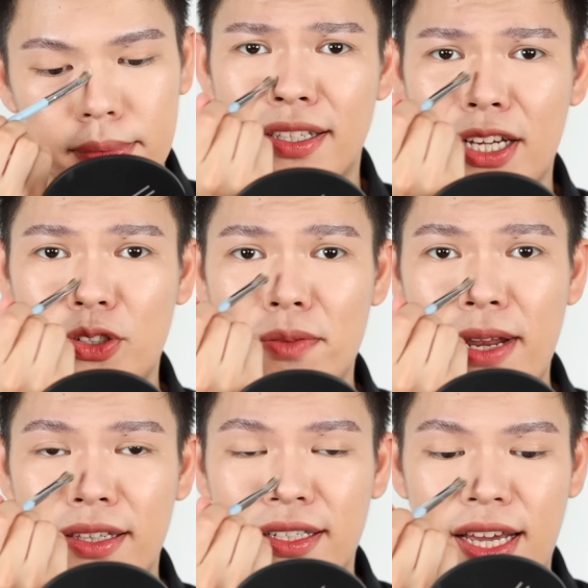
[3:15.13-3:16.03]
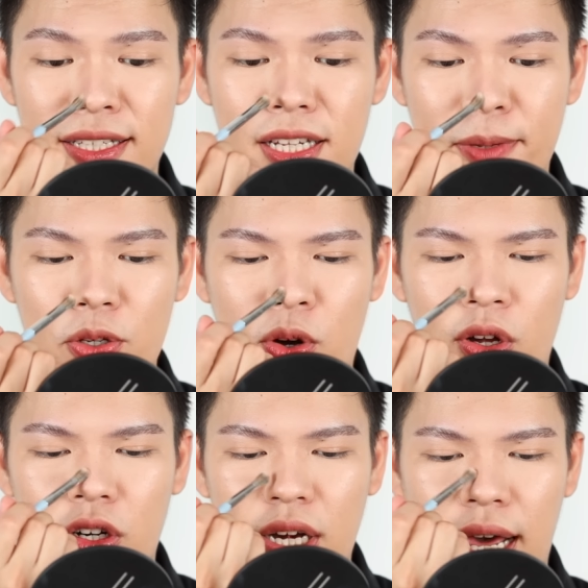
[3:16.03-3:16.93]
It's actually blending nicely, but yung
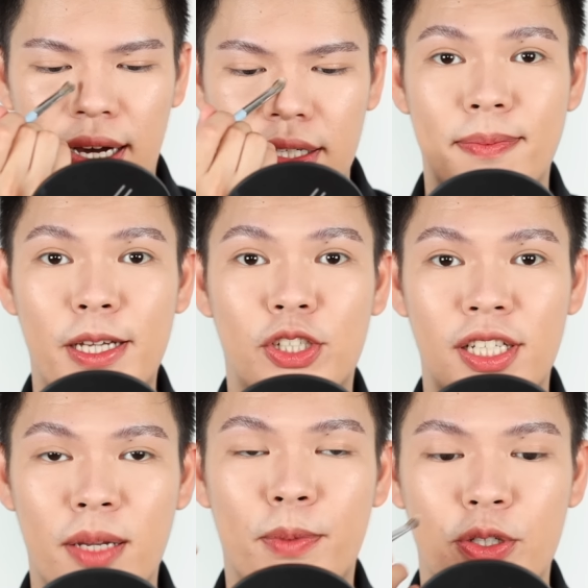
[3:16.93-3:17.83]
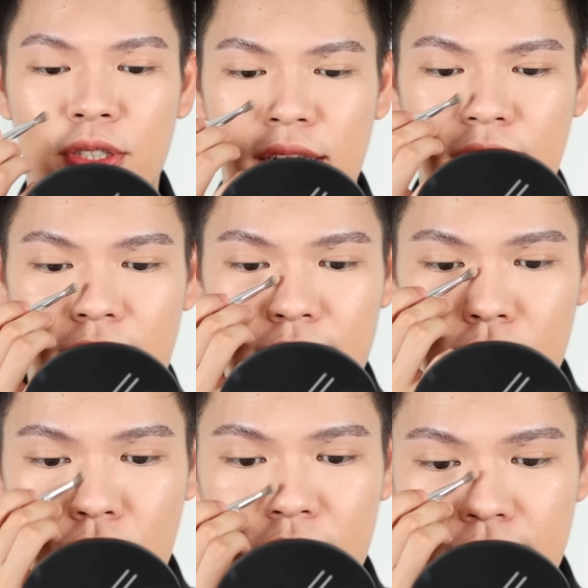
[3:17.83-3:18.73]
color lang. Especially sa personal,
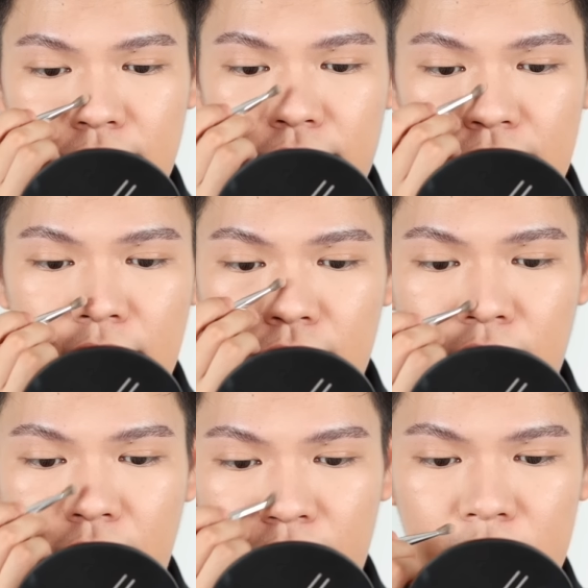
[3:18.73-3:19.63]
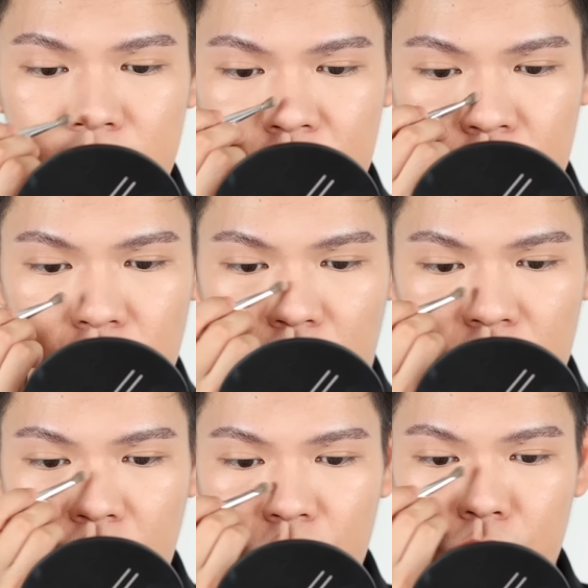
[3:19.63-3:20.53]
guys, you can see na talagang reddish yung
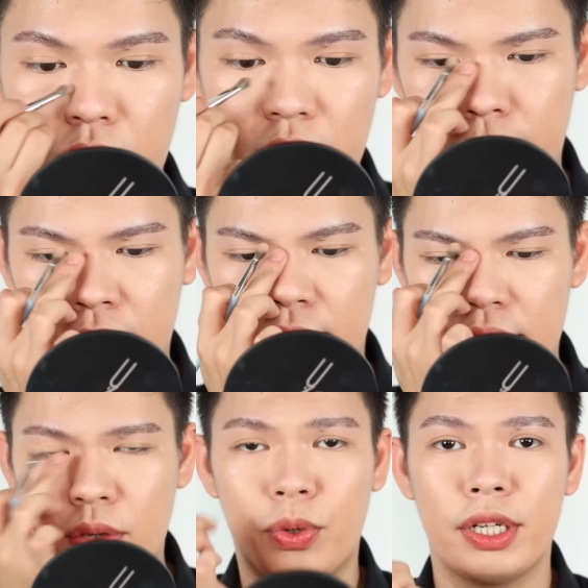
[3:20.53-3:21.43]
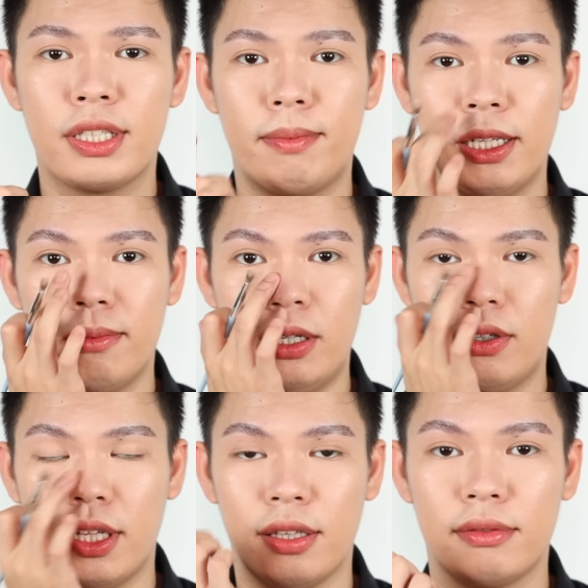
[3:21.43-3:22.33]
undertone. But it still works naman, diba?
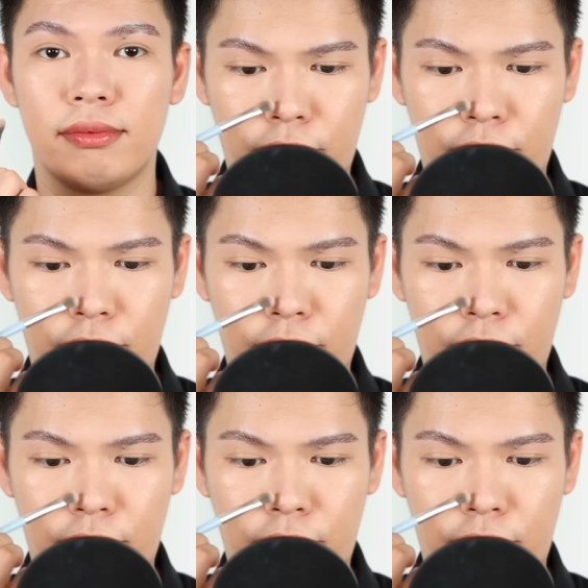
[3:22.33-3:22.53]
Look at that.